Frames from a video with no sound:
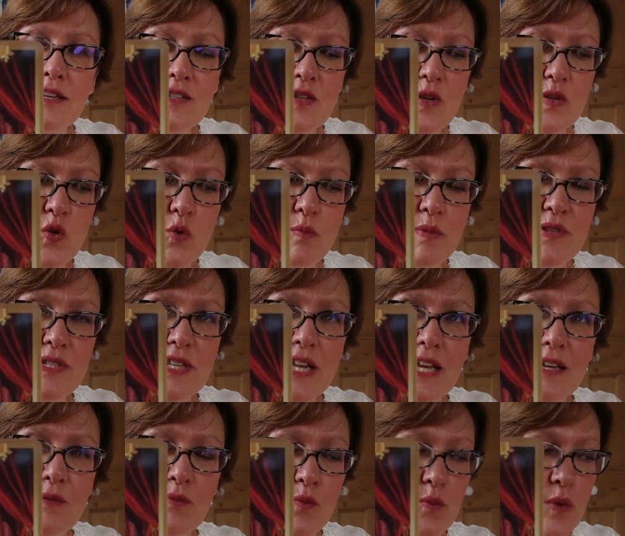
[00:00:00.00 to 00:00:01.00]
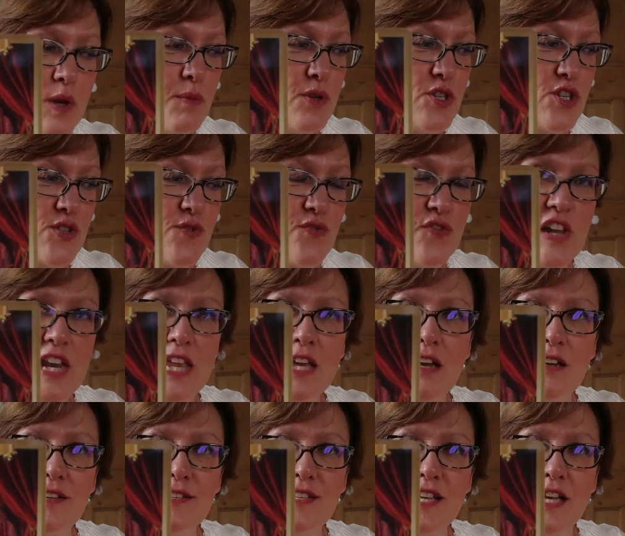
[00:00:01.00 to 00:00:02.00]
So it's almost like we were just filling
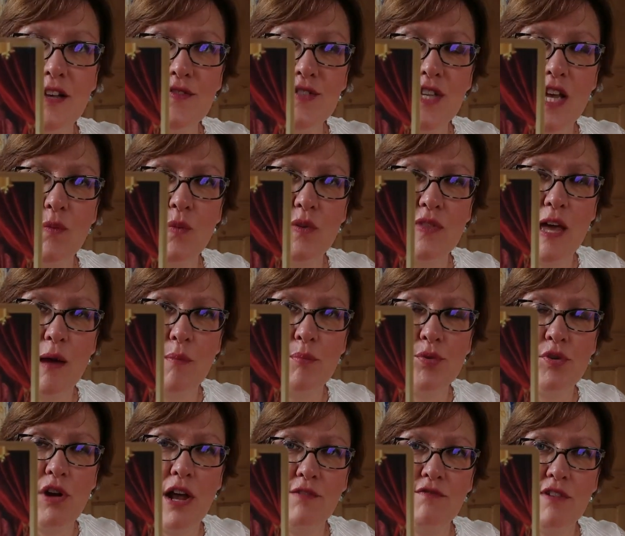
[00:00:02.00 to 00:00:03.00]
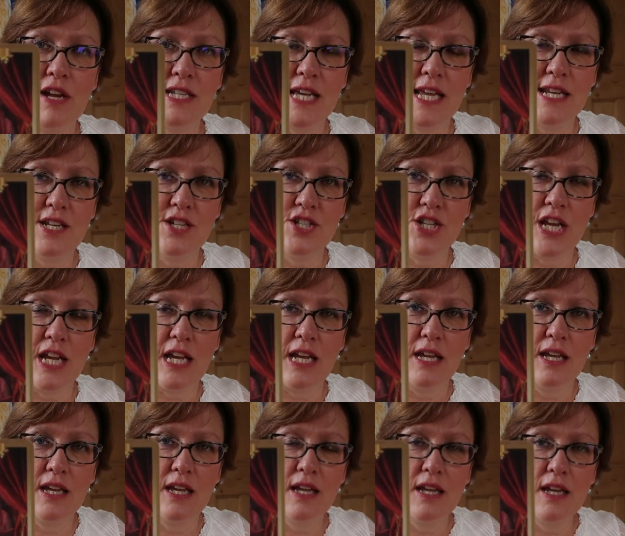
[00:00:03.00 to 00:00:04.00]
ourselves up with that bright red
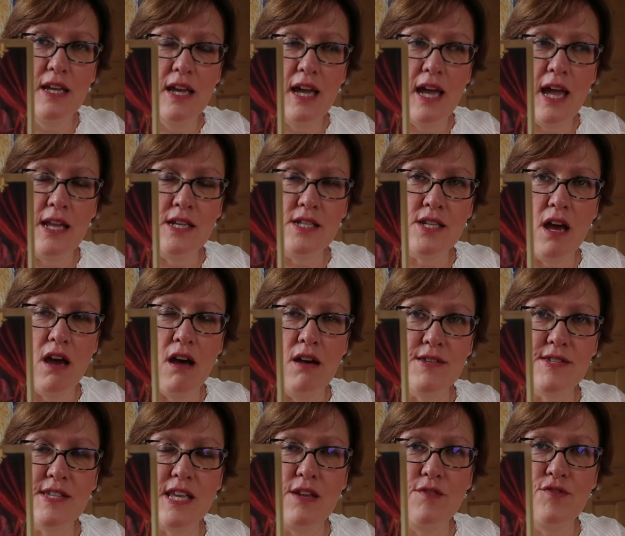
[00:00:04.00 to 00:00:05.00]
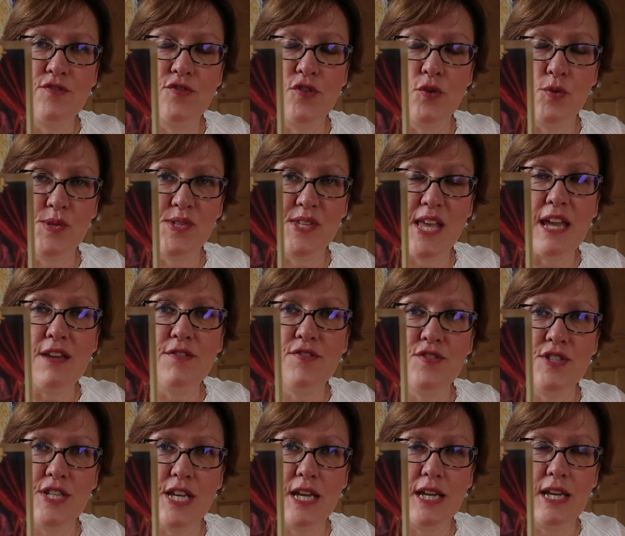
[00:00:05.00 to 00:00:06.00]
energy and asking for
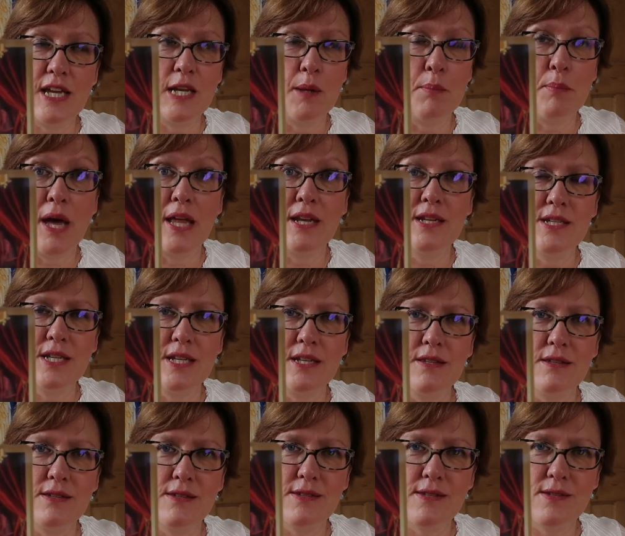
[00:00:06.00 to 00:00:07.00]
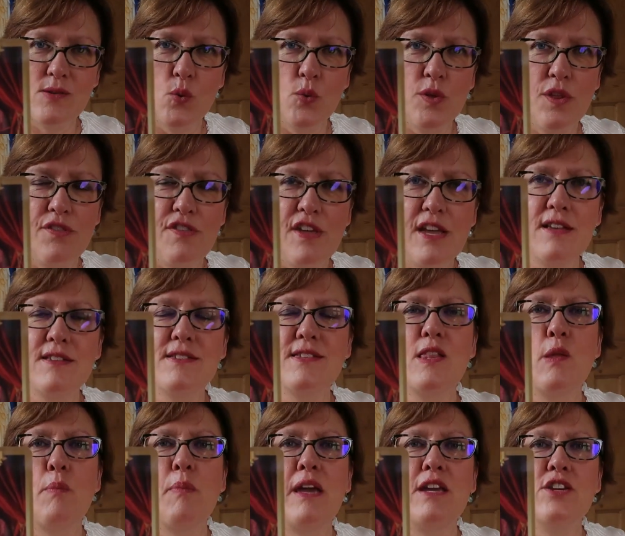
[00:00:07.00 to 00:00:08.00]
safety and abundance, all the things
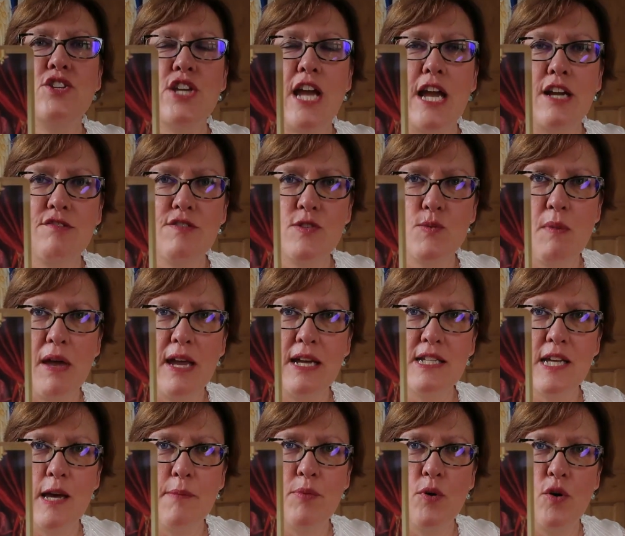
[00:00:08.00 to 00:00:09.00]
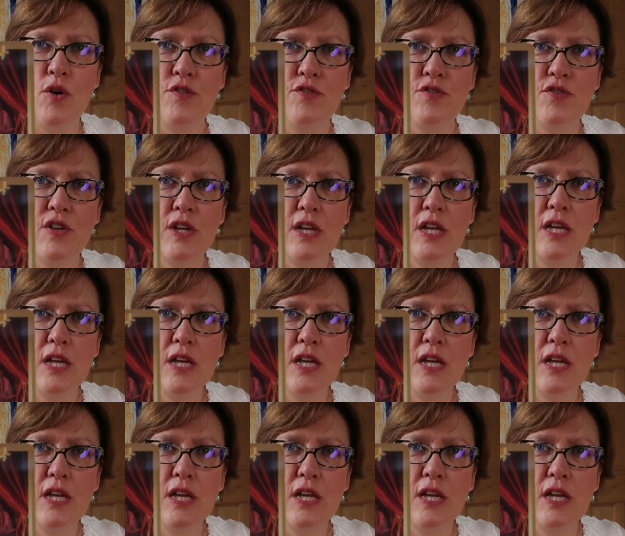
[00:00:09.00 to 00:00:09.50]
that the base chakra is made up of.